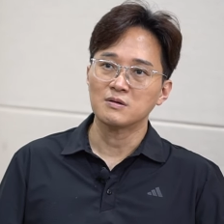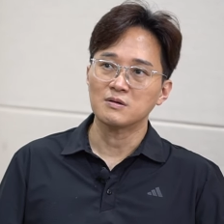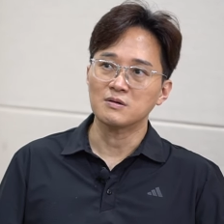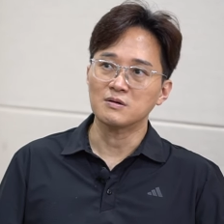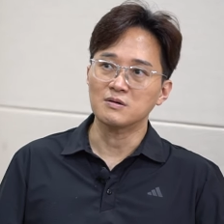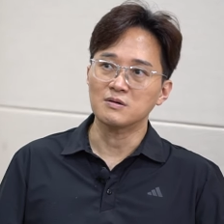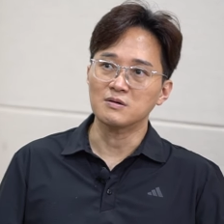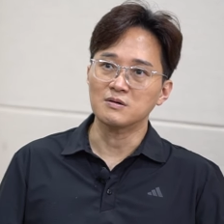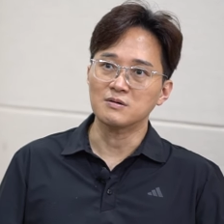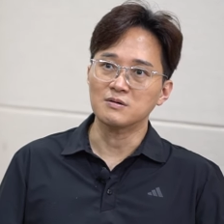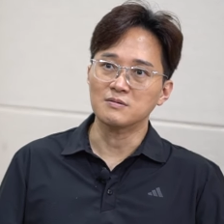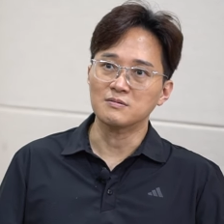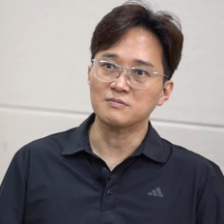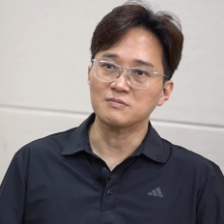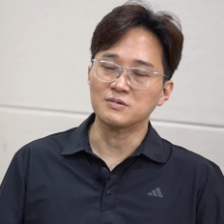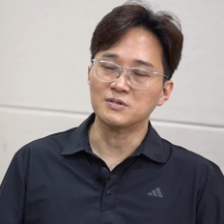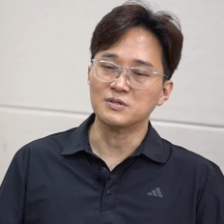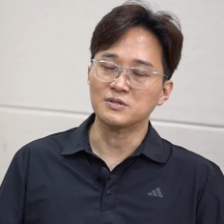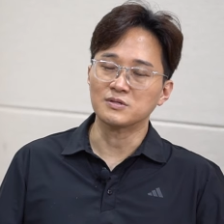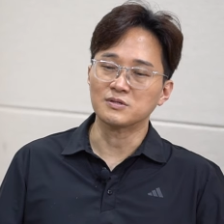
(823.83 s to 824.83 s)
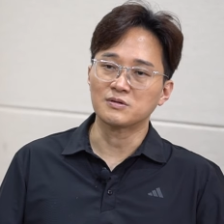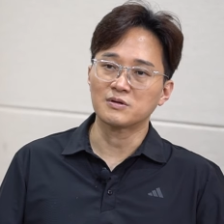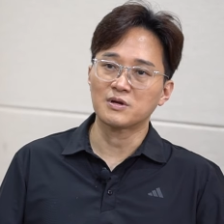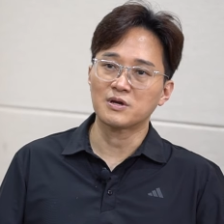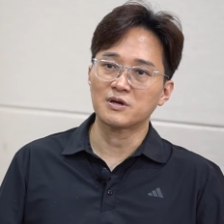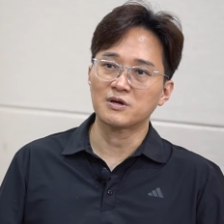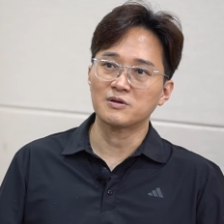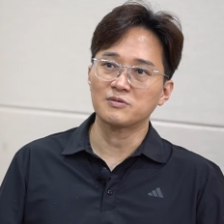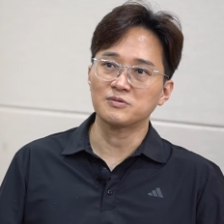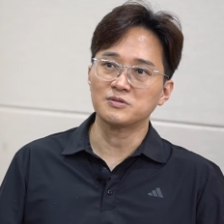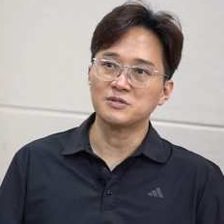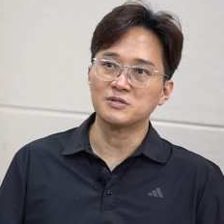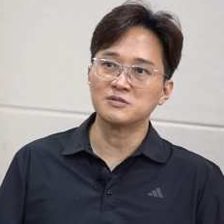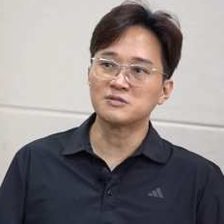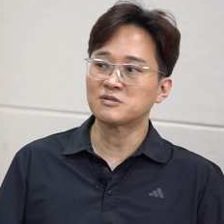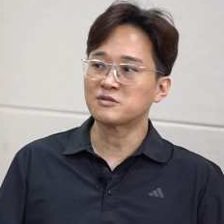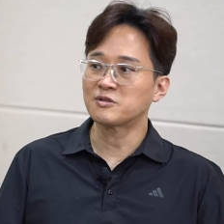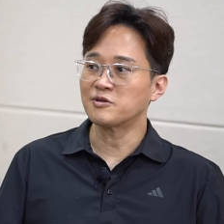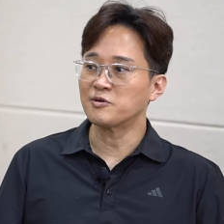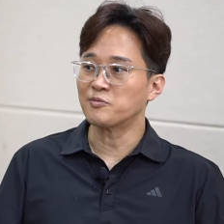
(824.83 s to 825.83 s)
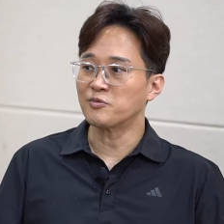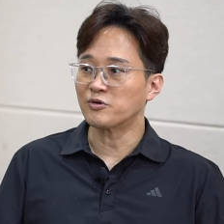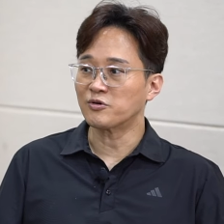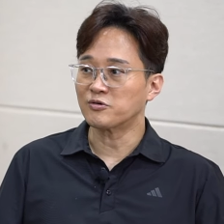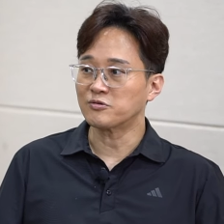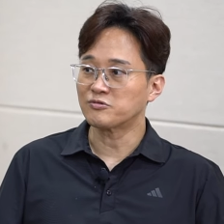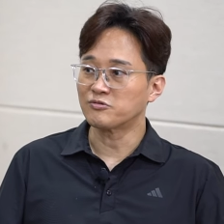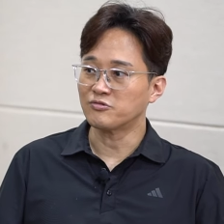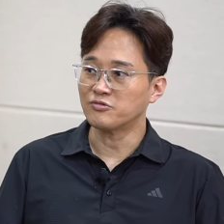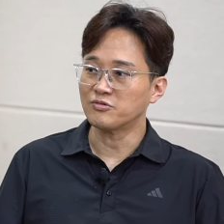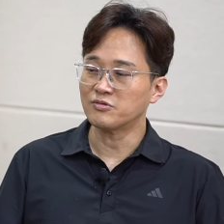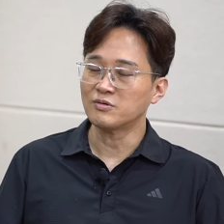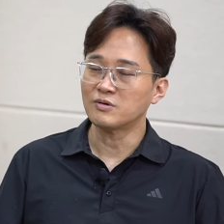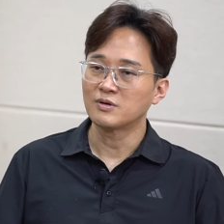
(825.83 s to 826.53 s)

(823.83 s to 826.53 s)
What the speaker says: kind of a distributor too.